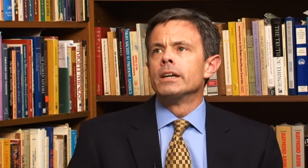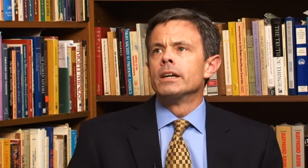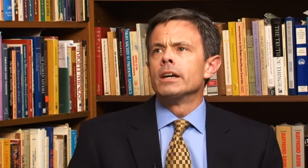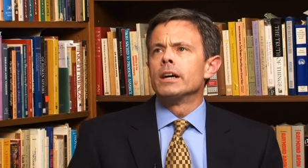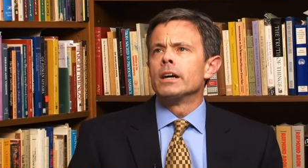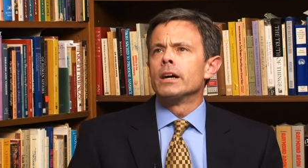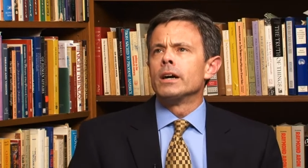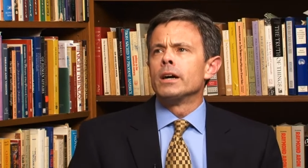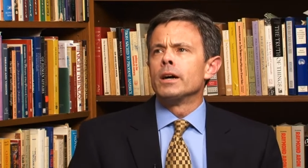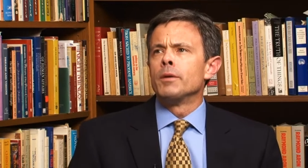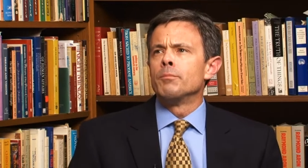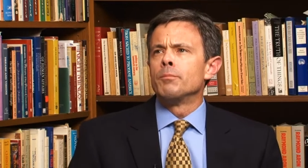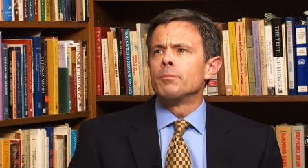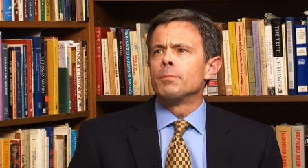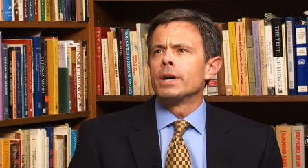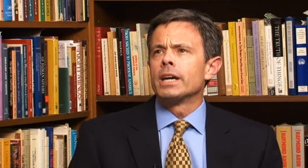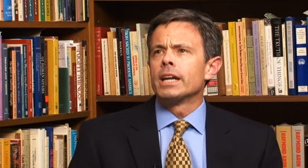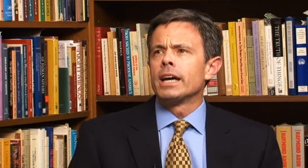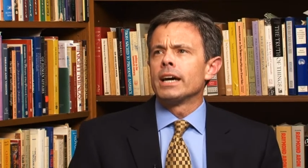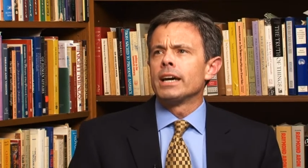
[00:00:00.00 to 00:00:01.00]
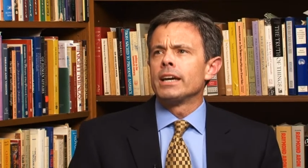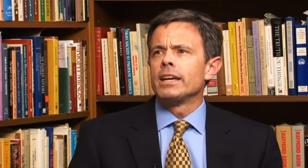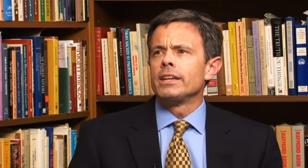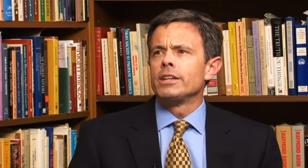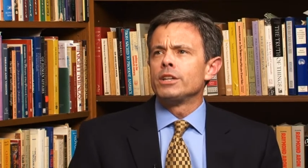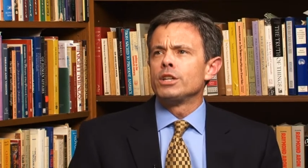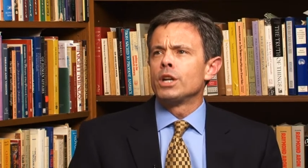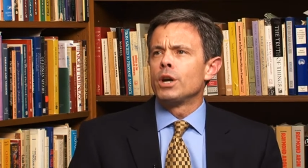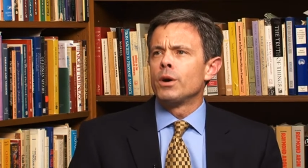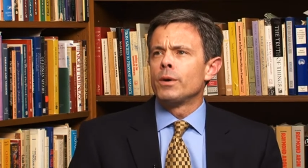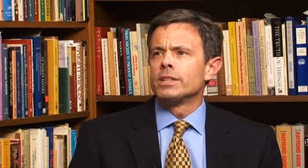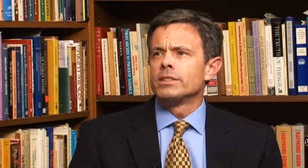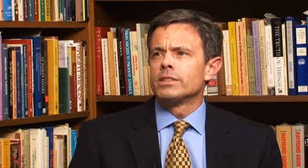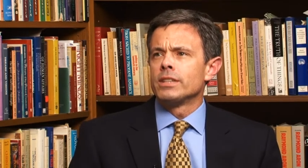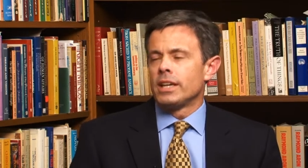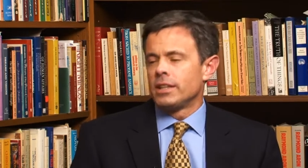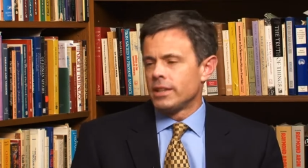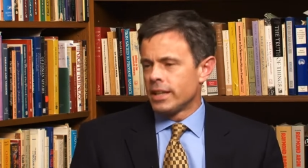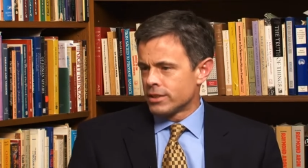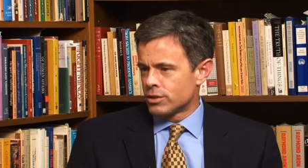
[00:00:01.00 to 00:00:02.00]
But
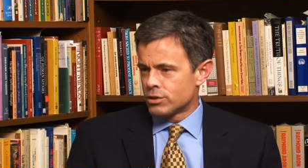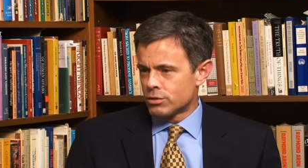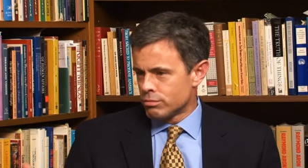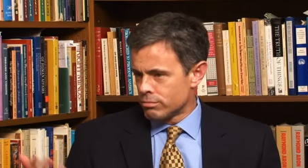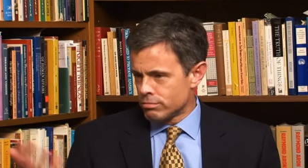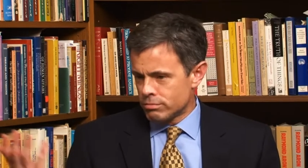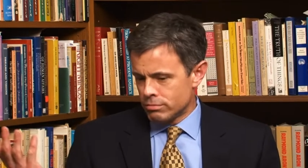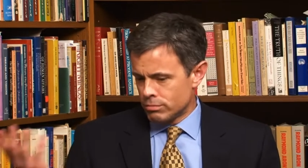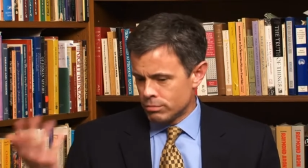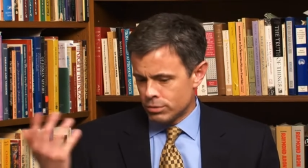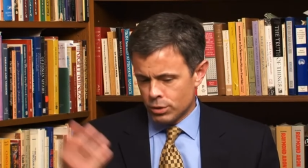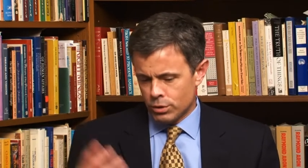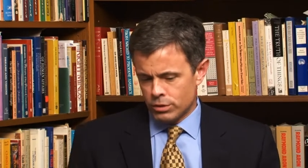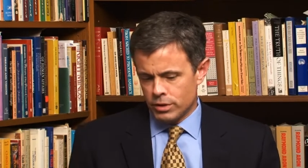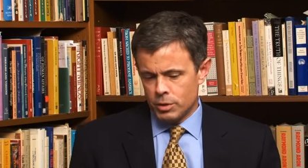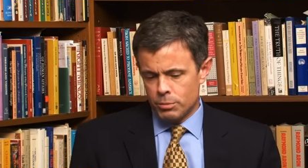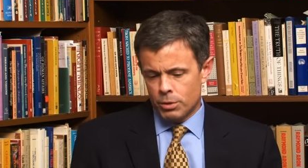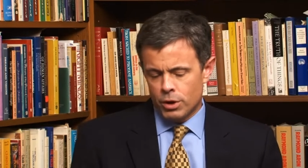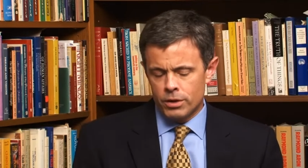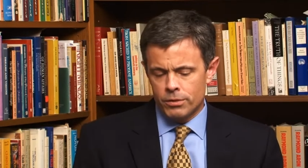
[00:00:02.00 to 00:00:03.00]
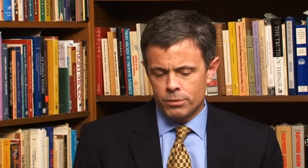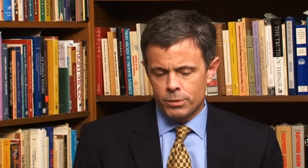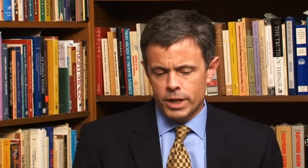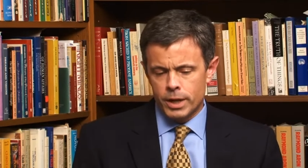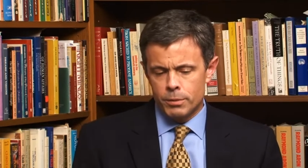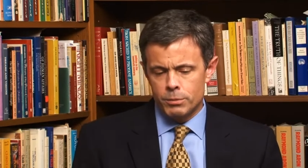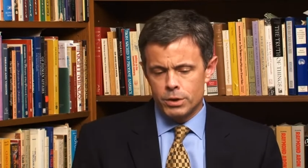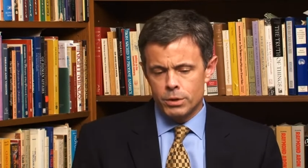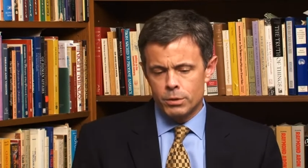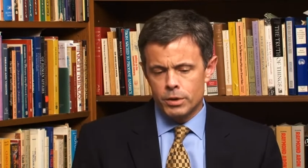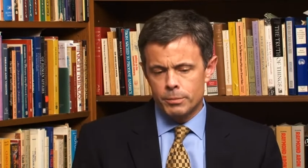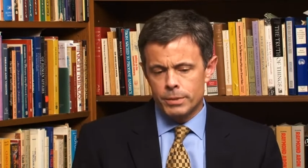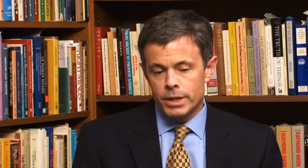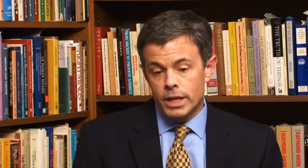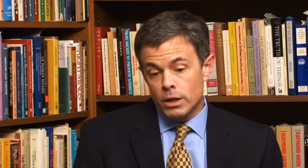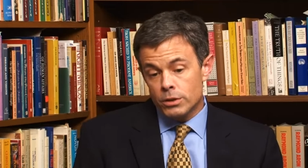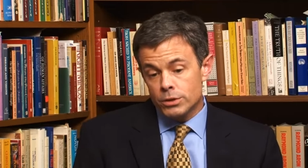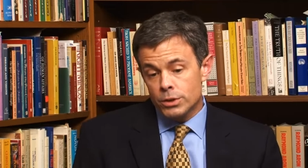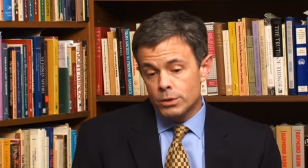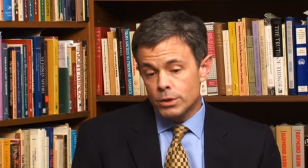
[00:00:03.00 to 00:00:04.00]
and that's certainly a part of what I'm doing, but I
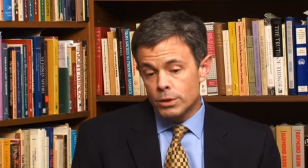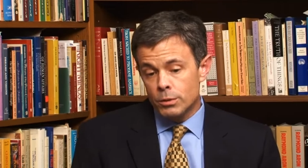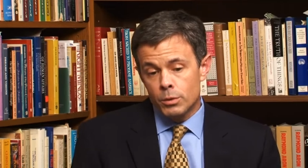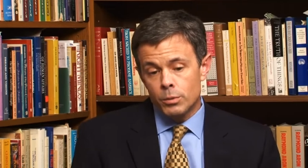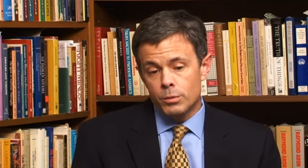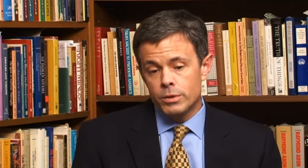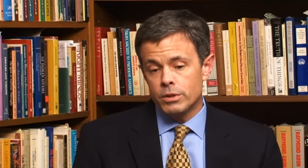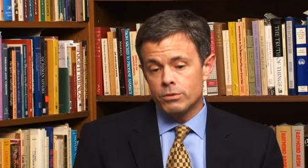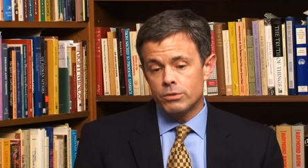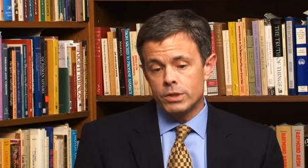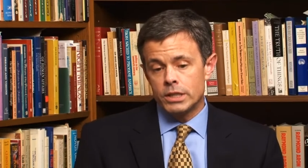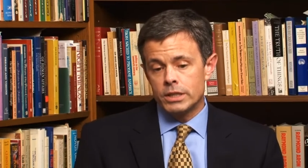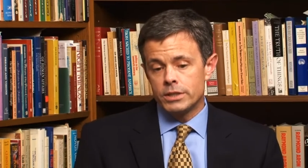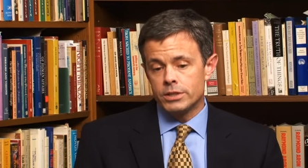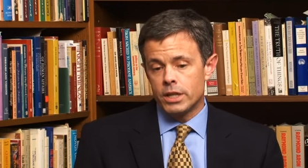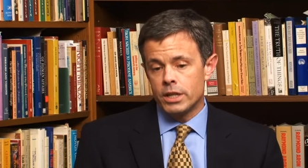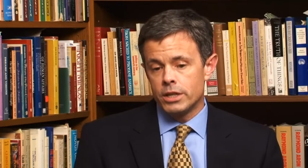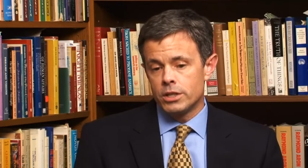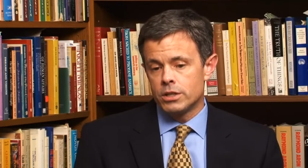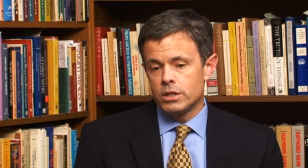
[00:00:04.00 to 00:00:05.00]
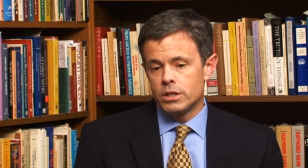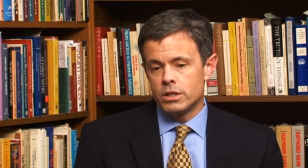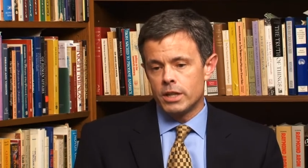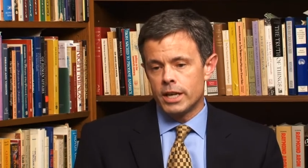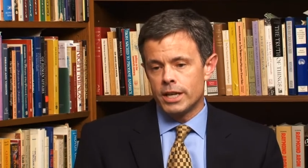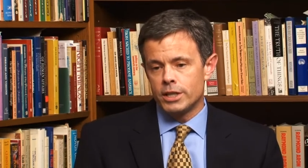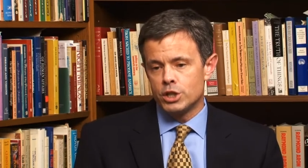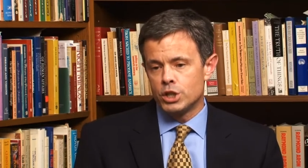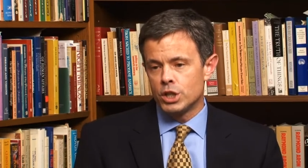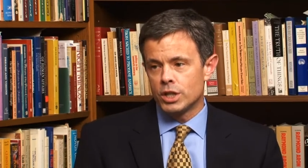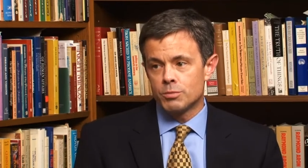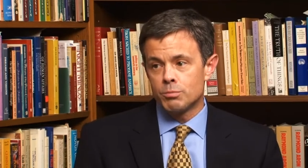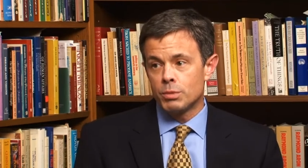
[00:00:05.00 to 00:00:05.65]
also do it with the realization that just